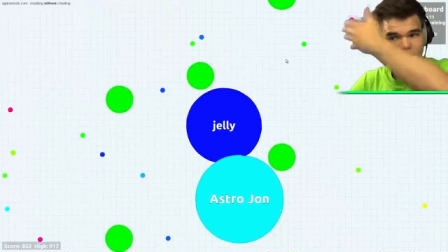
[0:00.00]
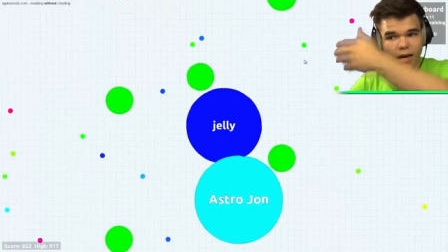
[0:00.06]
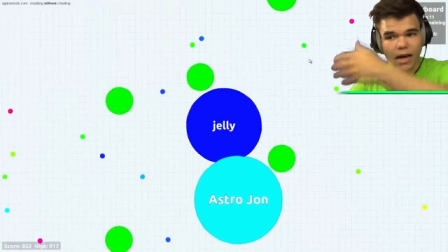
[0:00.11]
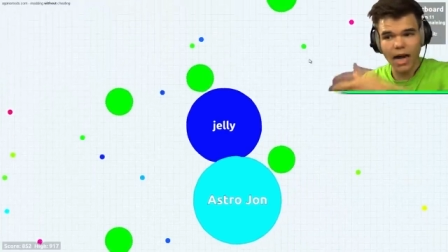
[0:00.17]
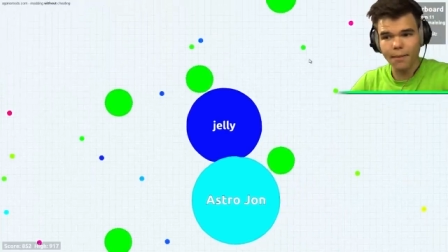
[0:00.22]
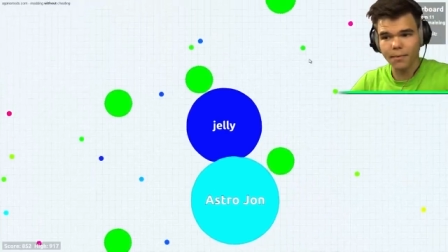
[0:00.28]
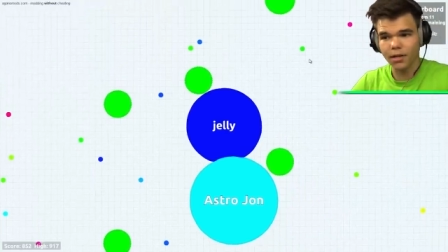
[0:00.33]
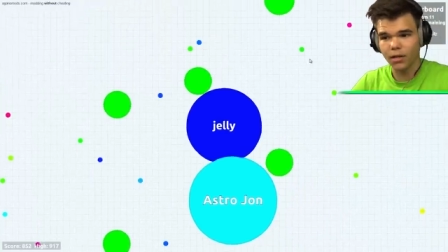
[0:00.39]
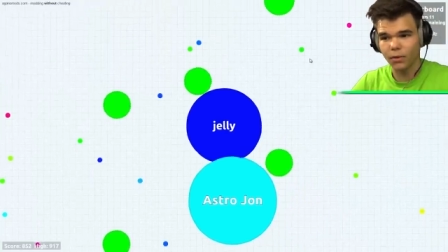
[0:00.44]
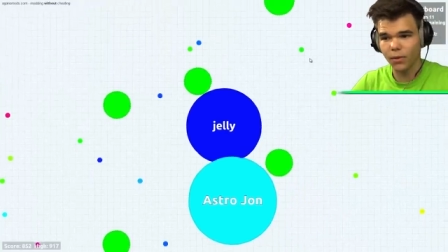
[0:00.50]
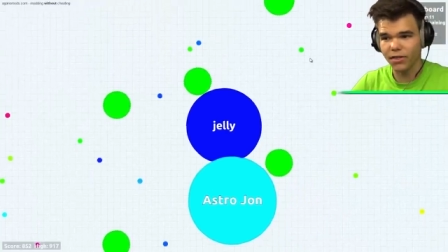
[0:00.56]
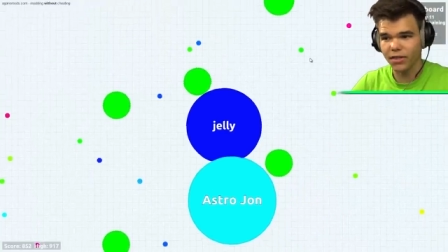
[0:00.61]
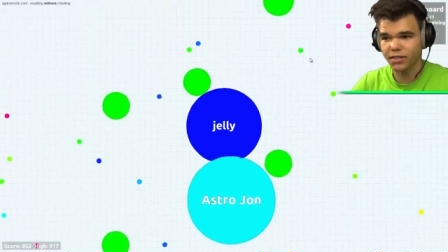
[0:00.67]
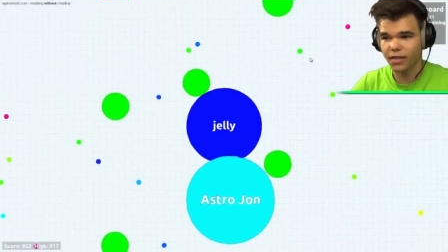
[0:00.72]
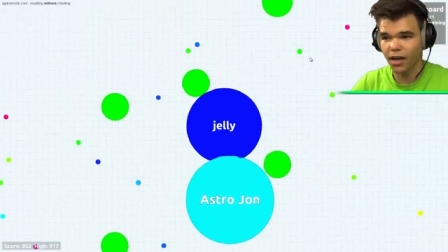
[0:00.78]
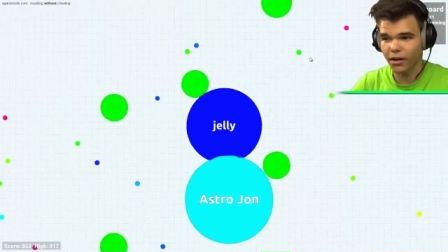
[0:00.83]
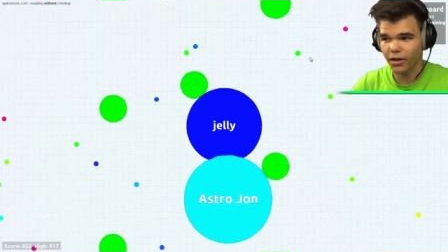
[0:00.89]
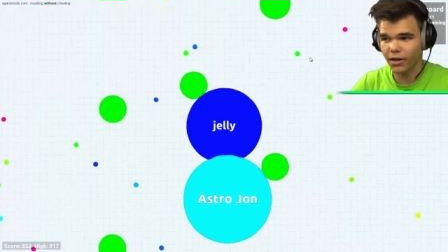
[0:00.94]
I'm gonna win
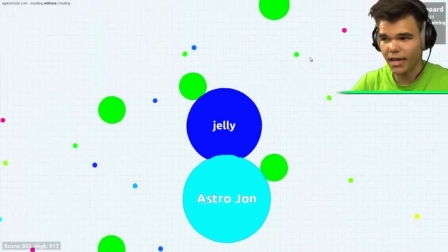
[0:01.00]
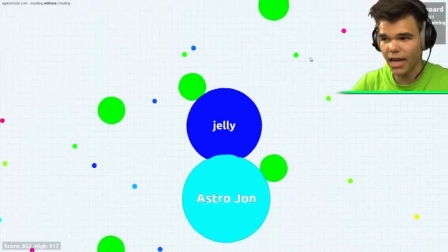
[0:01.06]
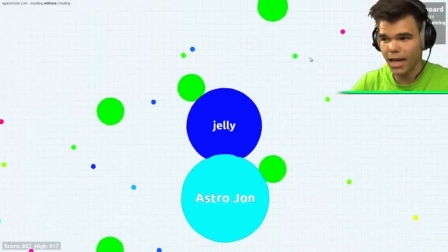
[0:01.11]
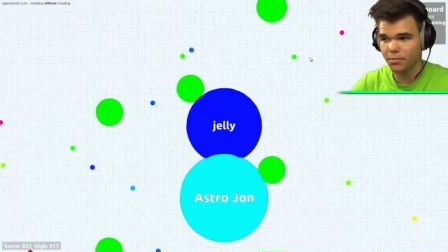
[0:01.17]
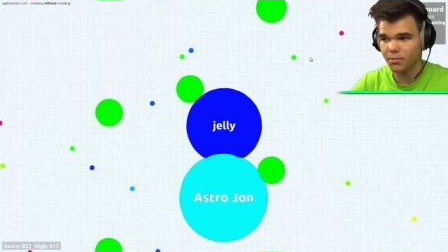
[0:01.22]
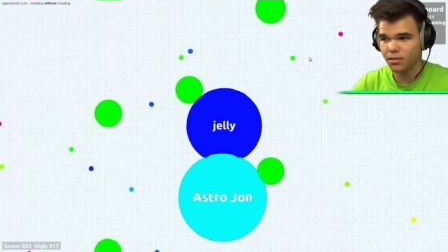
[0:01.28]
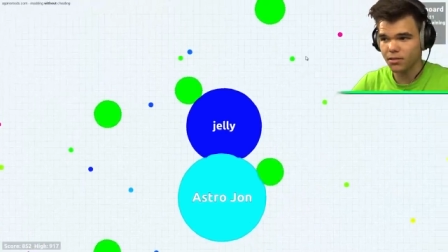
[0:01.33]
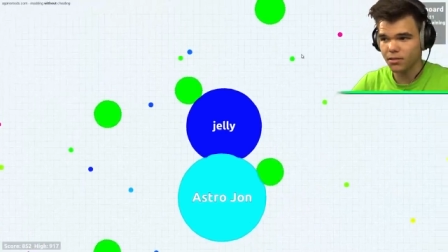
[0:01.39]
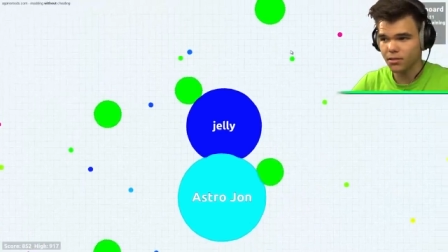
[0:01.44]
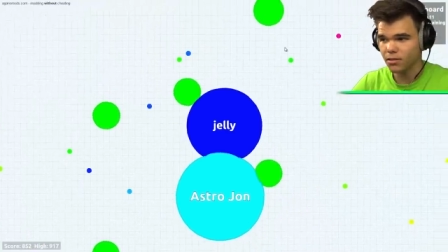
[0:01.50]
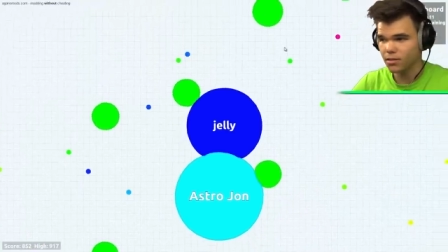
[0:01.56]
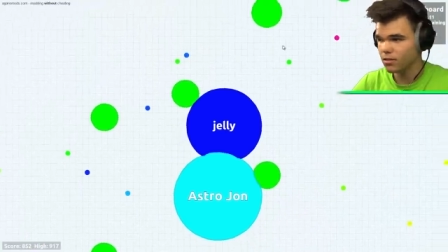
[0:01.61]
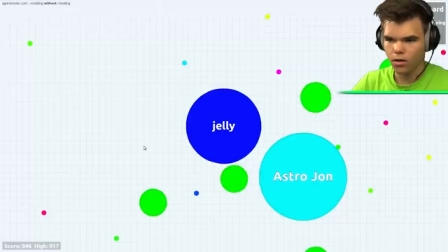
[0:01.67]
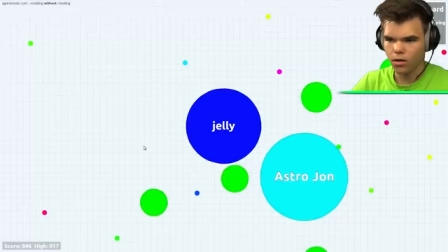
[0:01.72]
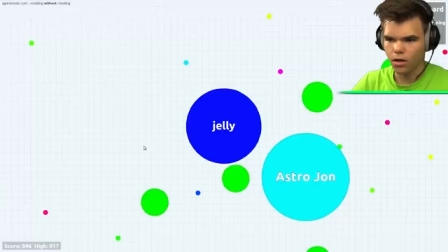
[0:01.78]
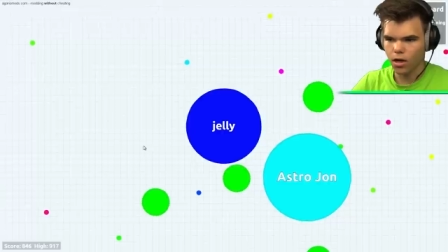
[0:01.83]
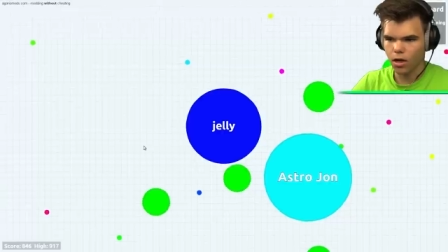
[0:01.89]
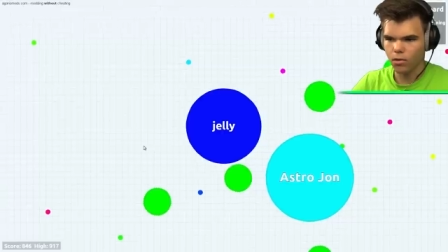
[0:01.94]
this Hunger Games.
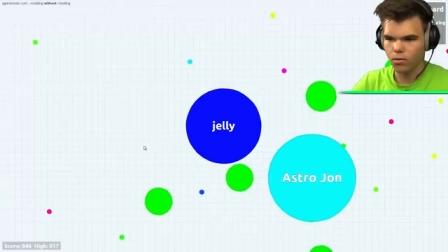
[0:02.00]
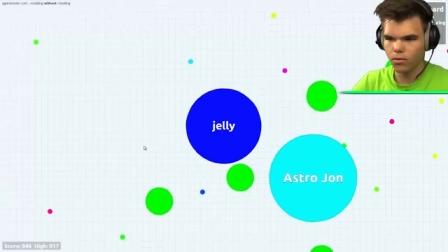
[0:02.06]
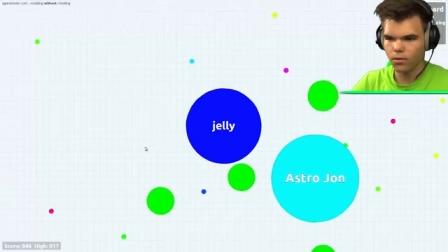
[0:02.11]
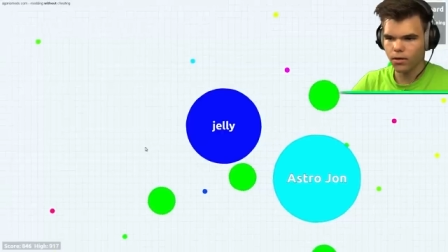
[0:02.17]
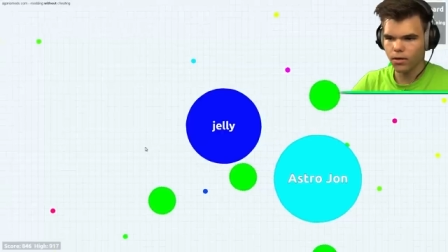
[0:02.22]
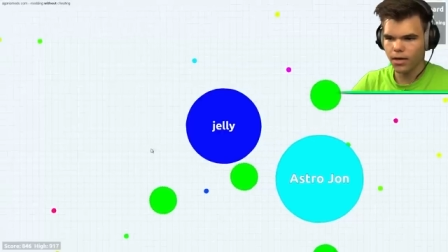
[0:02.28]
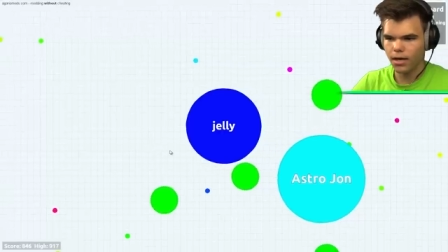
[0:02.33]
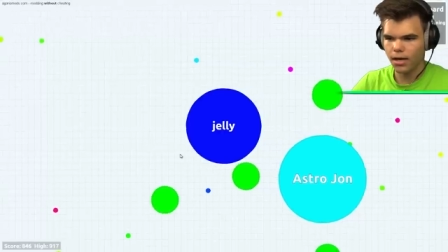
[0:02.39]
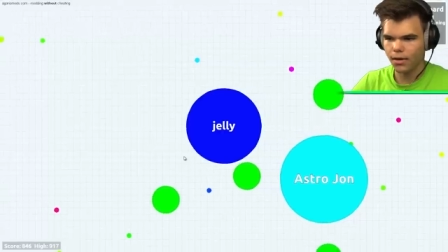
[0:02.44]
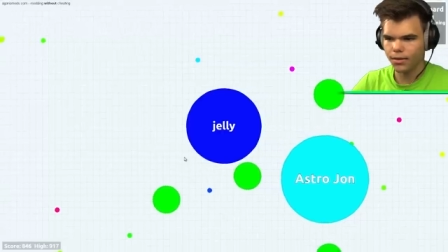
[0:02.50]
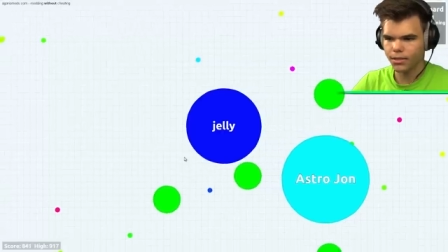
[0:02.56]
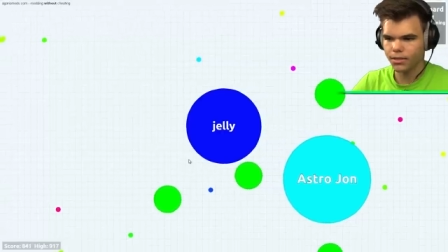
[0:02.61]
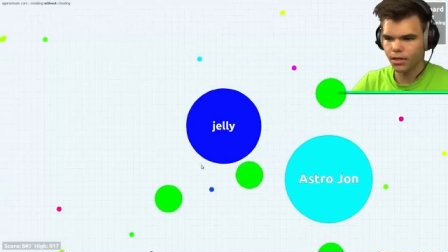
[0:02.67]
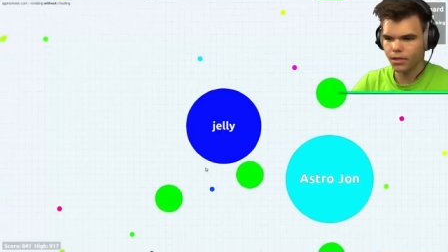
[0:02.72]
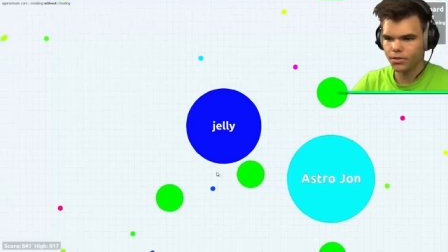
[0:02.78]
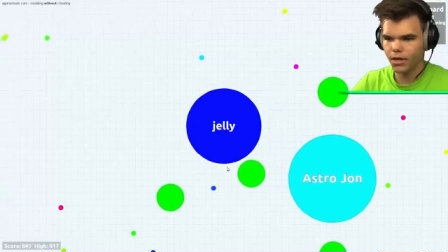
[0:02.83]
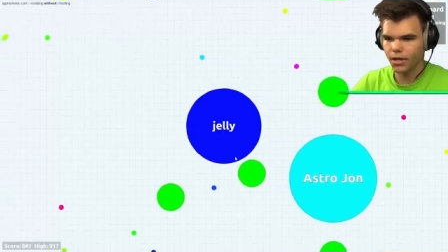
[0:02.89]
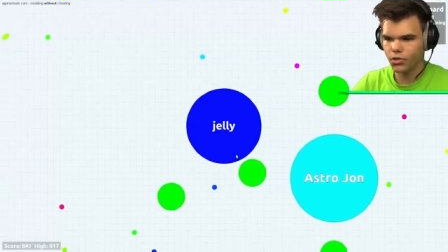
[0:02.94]
Oh, and now he's
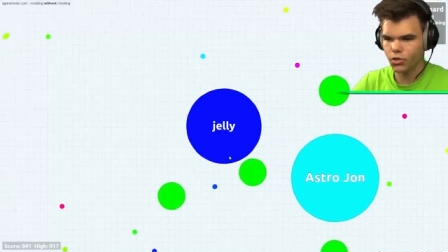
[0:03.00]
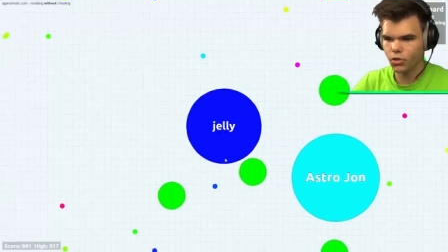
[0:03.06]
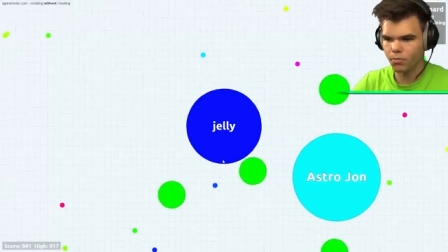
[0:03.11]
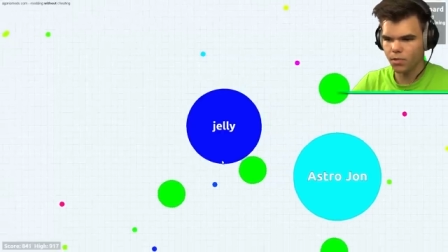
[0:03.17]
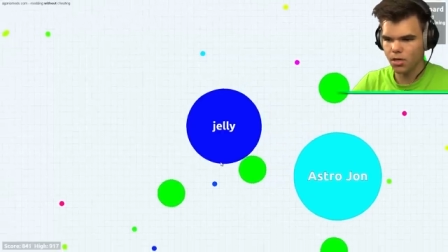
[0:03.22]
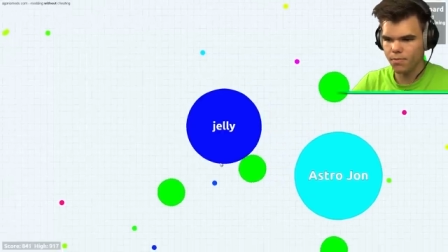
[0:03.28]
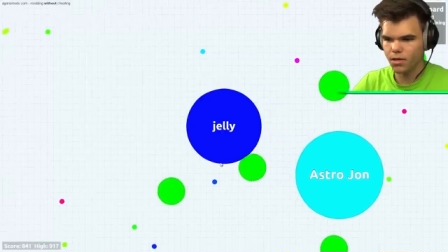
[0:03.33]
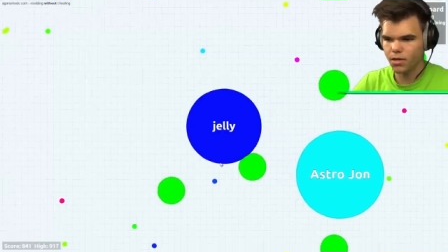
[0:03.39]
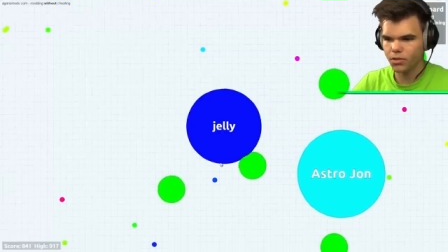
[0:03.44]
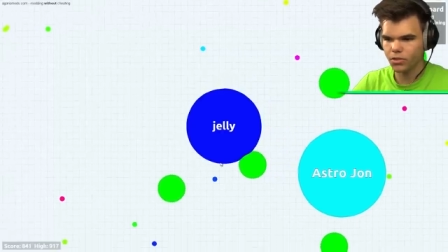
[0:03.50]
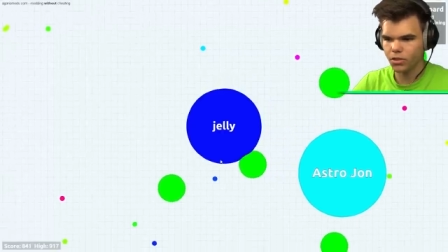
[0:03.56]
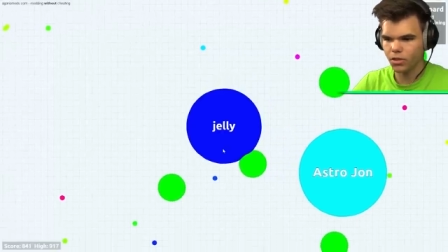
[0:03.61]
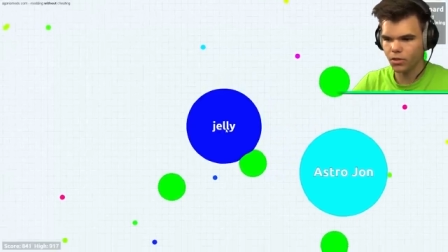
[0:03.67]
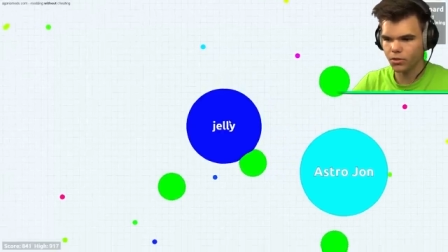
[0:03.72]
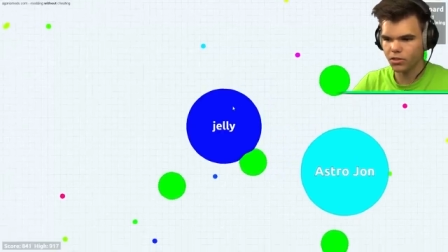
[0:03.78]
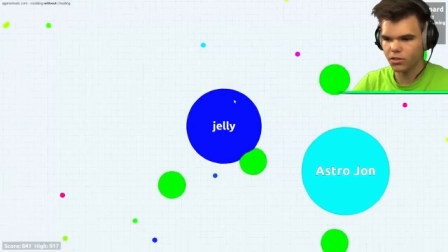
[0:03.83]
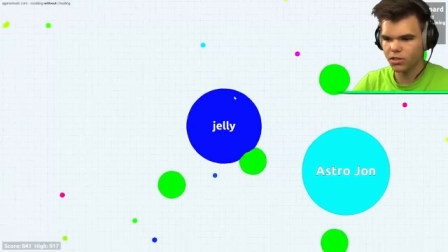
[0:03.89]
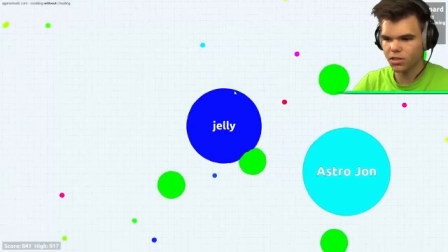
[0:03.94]
gonna try to shoot me because he
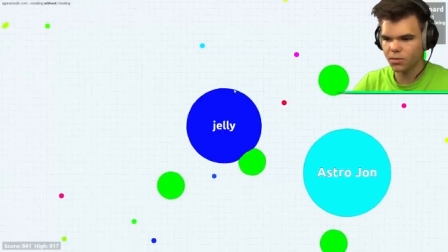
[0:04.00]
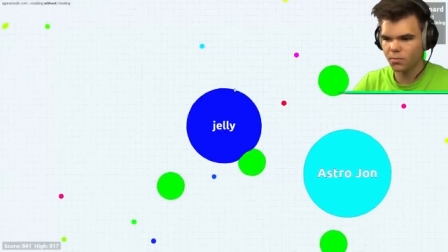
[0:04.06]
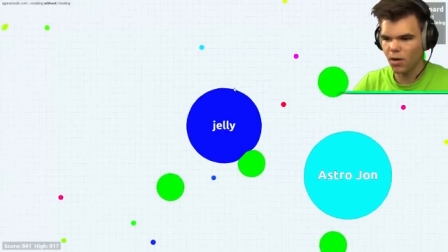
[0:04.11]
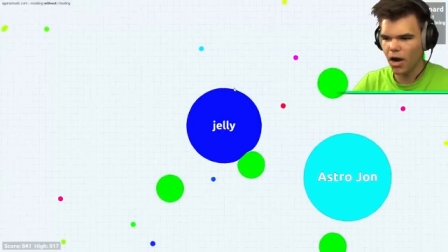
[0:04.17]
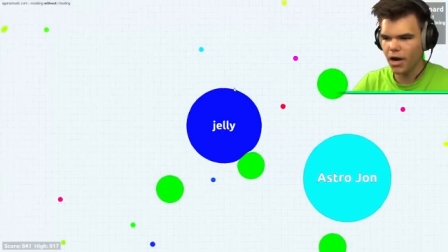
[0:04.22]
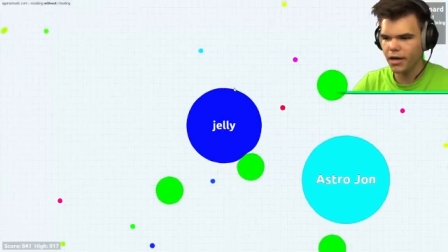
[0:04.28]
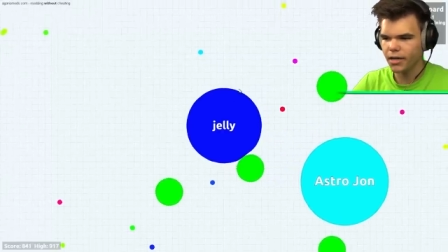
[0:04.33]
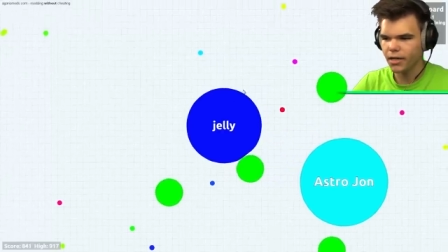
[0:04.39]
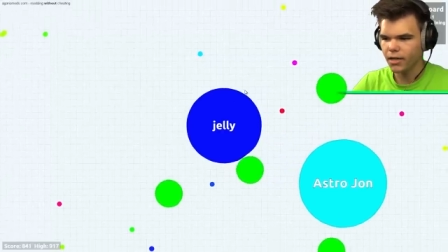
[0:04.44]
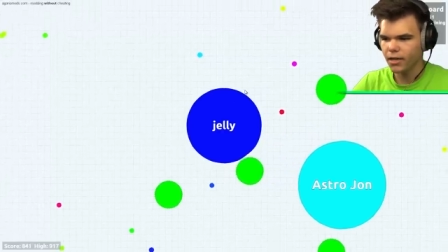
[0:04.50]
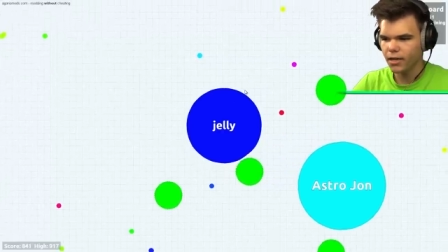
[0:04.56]
knows it's smart.